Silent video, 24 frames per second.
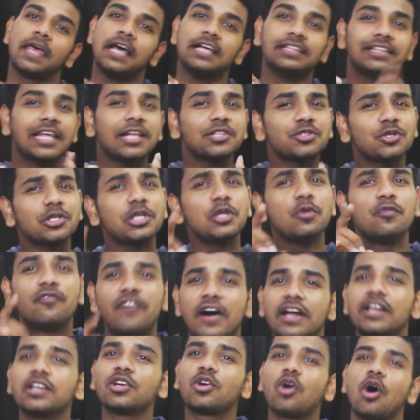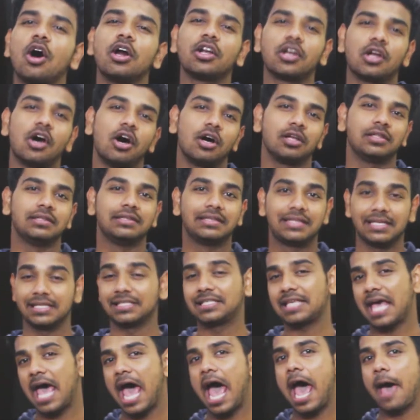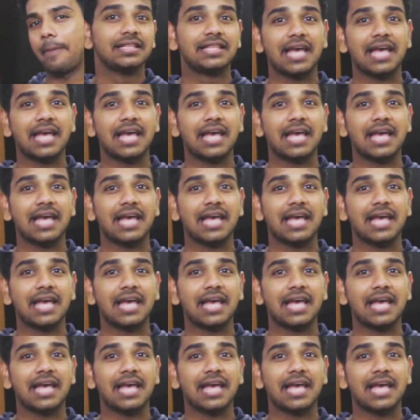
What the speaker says: There is only one con on this app,